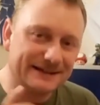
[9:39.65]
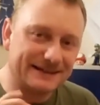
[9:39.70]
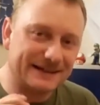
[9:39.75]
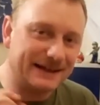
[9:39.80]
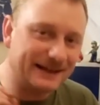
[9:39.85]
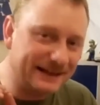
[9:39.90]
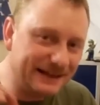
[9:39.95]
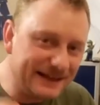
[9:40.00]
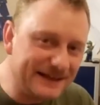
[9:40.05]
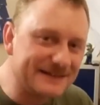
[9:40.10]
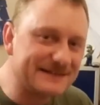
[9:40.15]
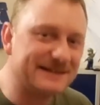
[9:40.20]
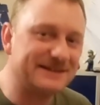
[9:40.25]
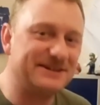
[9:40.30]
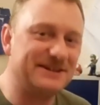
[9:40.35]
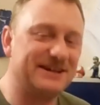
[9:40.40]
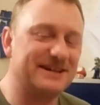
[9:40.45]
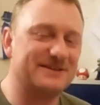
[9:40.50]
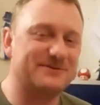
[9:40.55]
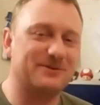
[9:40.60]
At least
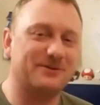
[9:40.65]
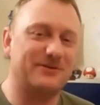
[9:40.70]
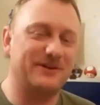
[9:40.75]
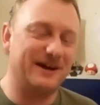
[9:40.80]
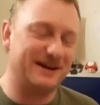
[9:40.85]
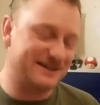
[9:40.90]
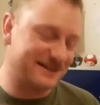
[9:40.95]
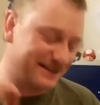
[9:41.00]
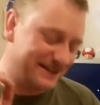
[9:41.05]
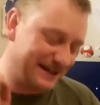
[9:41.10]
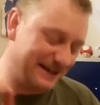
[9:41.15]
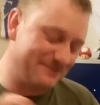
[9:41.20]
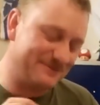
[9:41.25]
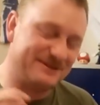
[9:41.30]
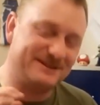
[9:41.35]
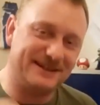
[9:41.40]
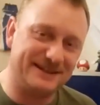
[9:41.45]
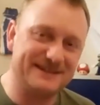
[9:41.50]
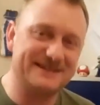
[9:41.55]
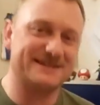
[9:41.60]
the GX 4000
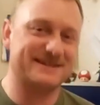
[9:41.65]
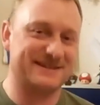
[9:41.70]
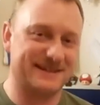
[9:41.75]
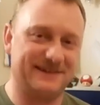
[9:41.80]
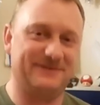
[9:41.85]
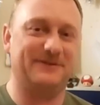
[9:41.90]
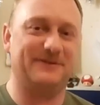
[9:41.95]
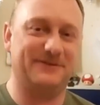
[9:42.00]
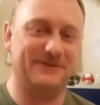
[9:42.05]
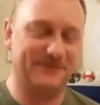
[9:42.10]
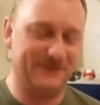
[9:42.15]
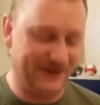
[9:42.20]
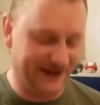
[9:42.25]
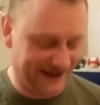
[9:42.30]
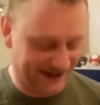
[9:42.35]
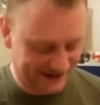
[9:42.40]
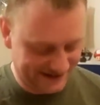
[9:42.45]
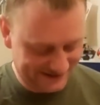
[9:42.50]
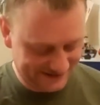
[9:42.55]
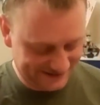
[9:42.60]
games didn't suffer from
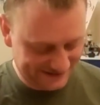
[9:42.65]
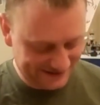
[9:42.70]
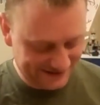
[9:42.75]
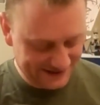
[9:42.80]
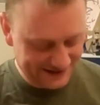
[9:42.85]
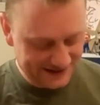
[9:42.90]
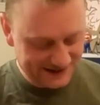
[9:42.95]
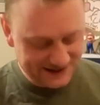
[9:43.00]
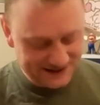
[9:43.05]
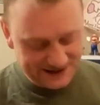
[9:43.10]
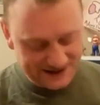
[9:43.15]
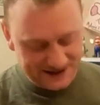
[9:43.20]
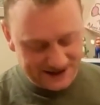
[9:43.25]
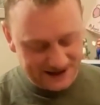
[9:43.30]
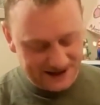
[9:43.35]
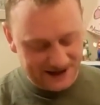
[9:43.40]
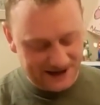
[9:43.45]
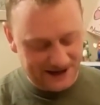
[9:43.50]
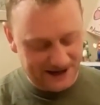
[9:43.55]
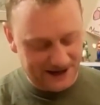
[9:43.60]
that.
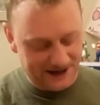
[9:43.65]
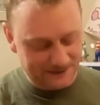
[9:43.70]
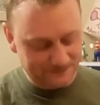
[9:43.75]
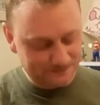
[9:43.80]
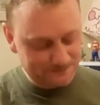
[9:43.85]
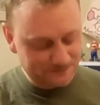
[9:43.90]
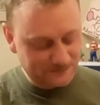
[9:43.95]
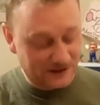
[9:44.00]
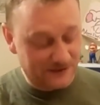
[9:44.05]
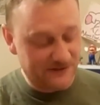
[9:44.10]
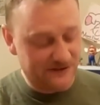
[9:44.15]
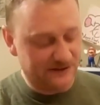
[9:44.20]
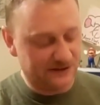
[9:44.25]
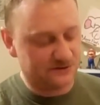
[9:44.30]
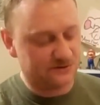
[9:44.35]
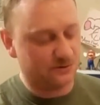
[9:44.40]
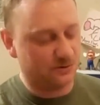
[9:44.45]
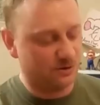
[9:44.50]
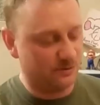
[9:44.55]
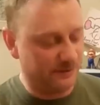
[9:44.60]
And then
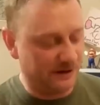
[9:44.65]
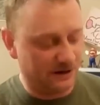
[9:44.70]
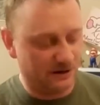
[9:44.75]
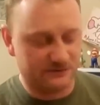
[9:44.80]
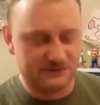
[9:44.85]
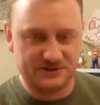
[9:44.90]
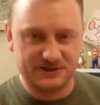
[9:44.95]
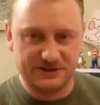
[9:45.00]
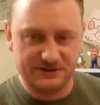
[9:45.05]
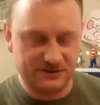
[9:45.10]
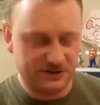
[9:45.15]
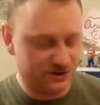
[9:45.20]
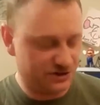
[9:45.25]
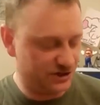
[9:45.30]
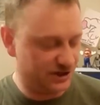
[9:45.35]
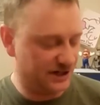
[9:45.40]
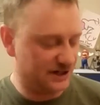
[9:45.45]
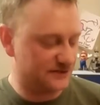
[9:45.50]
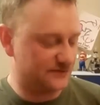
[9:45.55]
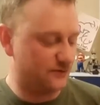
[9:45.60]
they talk about obviously the
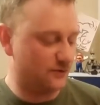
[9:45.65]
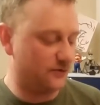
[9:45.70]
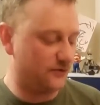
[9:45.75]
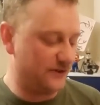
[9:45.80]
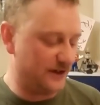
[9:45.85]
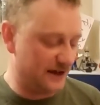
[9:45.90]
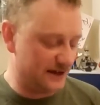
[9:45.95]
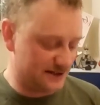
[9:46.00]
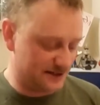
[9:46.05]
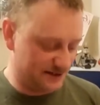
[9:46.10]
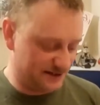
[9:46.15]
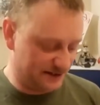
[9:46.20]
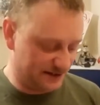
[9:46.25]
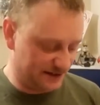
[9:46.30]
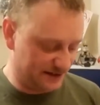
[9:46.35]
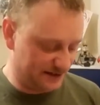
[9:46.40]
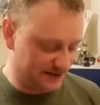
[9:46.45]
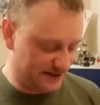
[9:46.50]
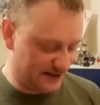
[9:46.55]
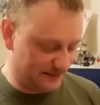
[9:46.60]
GX
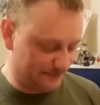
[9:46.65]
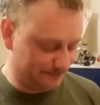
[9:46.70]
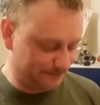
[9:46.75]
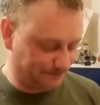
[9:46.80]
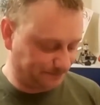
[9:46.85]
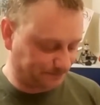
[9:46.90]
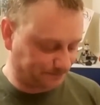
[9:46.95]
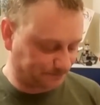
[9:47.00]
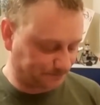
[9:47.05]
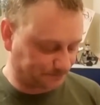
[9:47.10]
4000 and